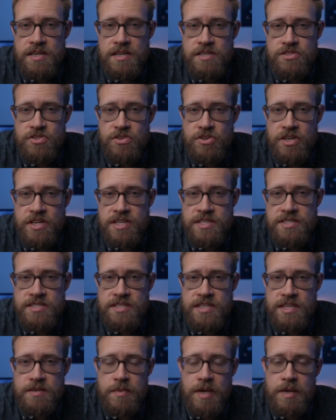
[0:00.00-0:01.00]
So you can
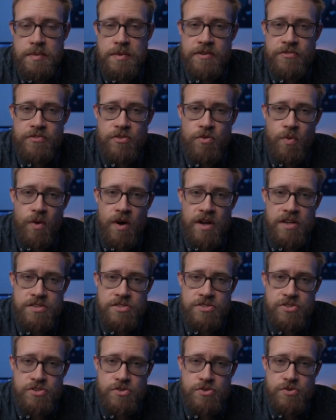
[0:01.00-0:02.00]
see maybe if you want
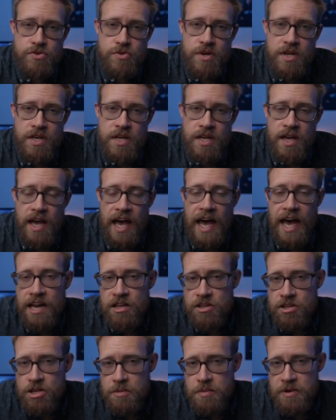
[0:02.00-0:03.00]
to add a
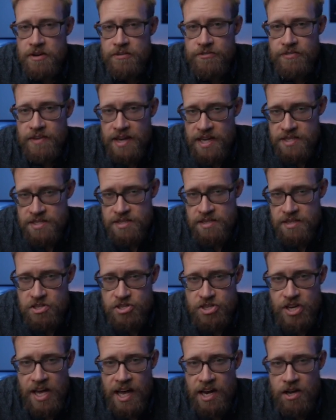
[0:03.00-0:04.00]
little bit of fade to the
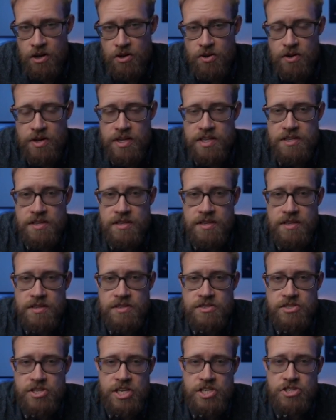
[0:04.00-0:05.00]
shadow and
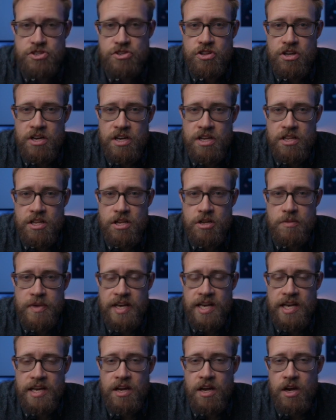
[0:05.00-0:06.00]
change your look a little
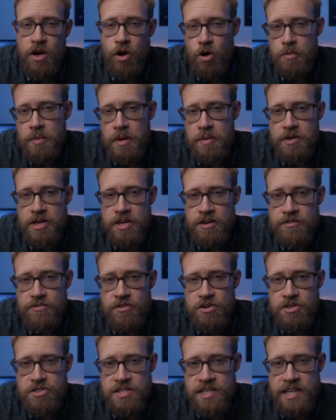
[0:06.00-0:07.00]
bit, or maybe
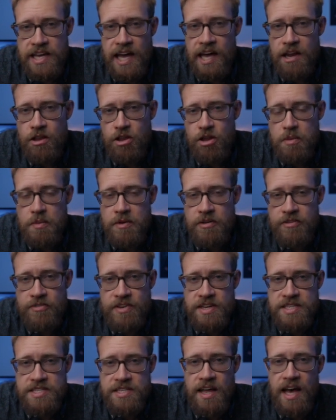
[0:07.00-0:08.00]
conversely add a little bit of
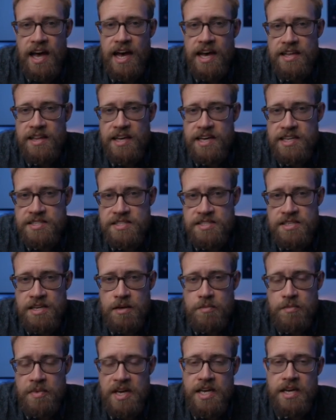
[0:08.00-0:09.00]
fade to the highlights,
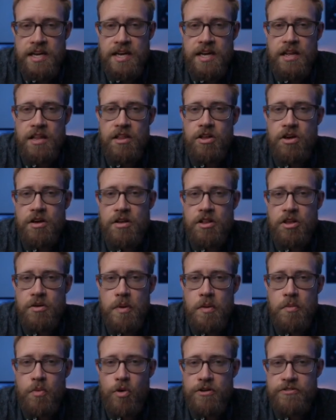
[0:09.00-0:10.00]
making it look a little
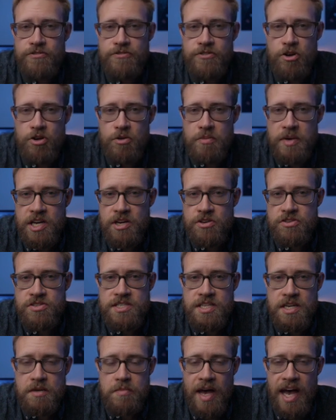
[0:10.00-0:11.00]
bit more filmic or
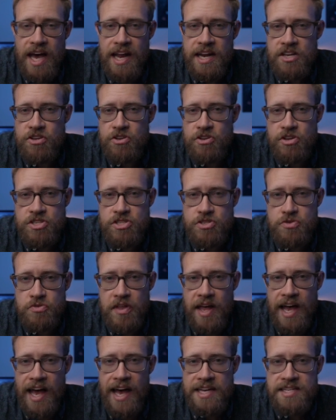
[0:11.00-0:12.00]
cinematic, you can do
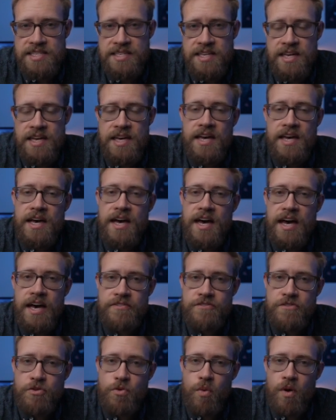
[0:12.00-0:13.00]
that.
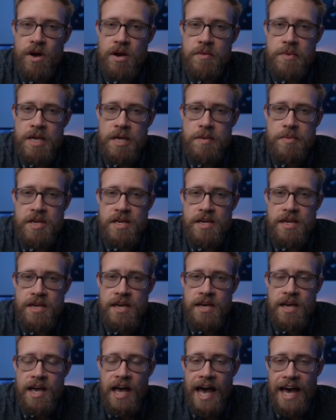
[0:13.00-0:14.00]
If you want to maybe
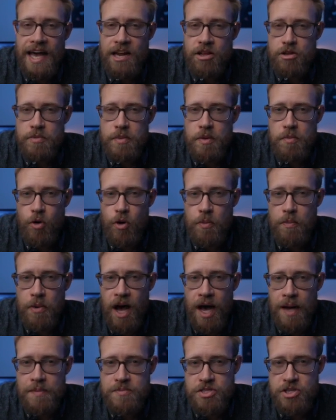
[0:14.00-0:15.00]
add a little bit more
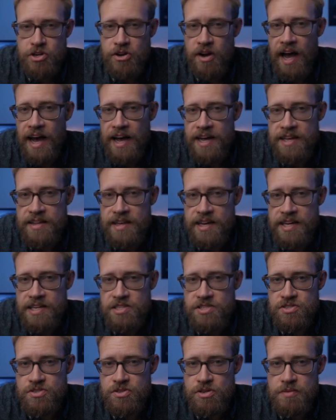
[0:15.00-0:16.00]
pop to your
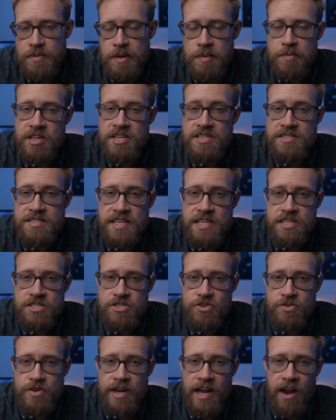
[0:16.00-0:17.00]
highlights or maybe the skin
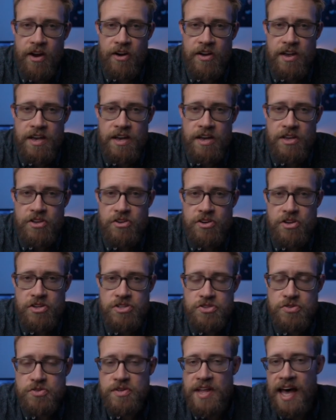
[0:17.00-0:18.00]
tone area, you can
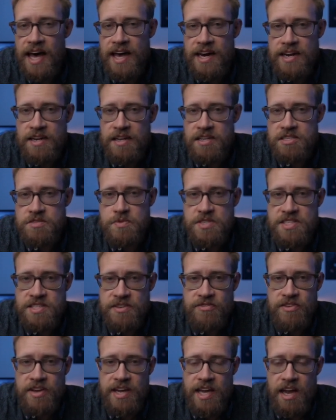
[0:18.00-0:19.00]
do that in a
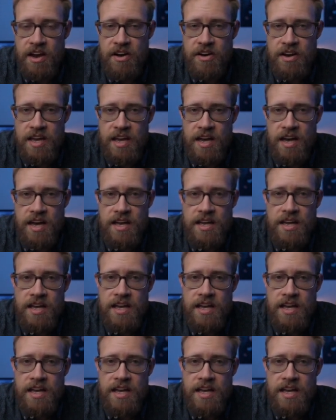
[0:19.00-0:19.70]
specific area.